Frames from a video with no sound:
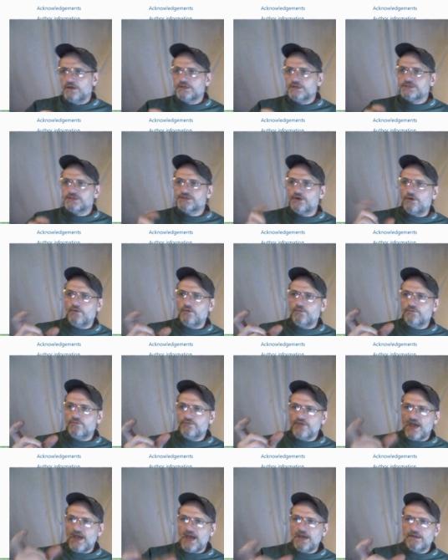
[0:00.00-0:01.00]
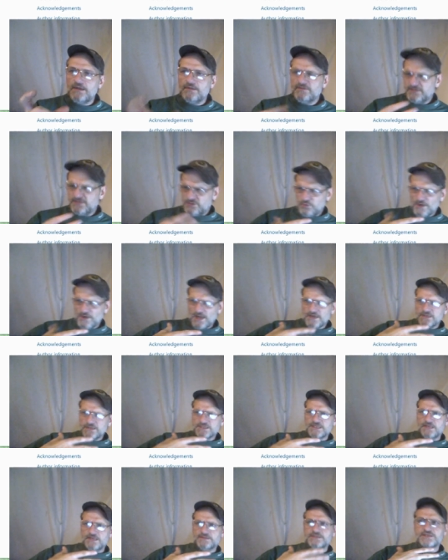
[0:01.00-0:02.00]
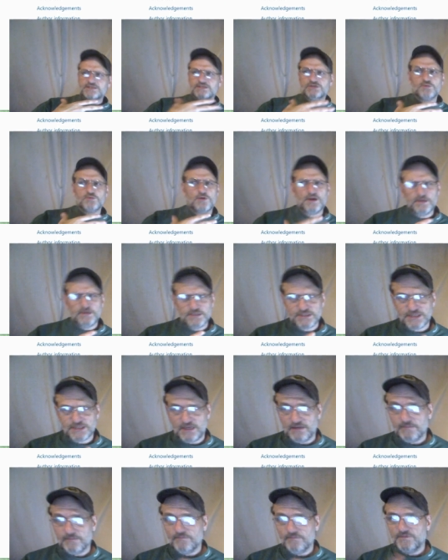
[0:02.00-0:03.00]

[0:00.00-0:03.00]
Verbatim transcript: So that this is what I understand. This is just what I understand.